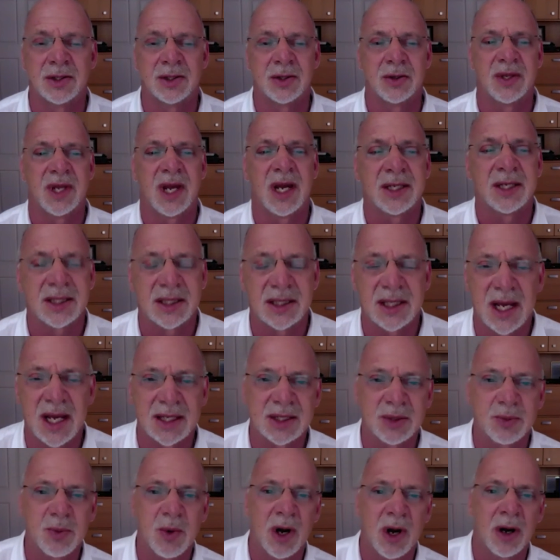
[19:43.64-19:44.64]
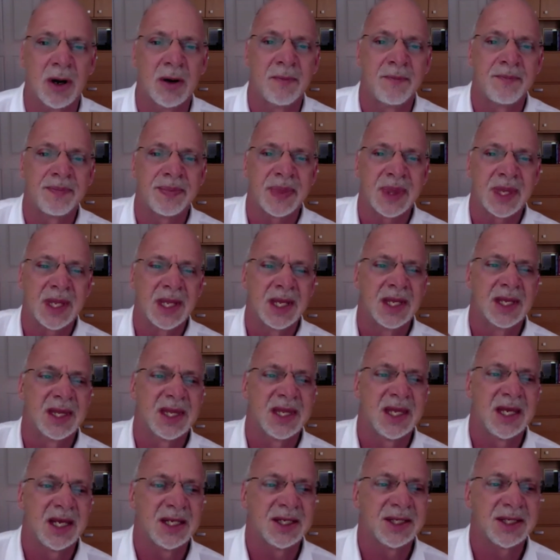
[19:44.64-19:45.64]
So that's where
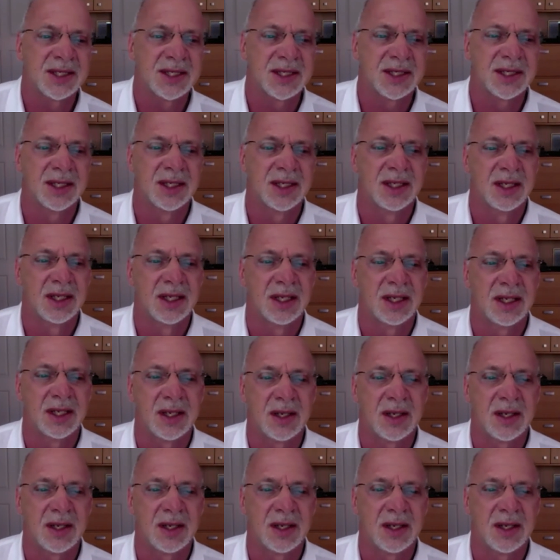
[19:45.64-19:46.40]
this,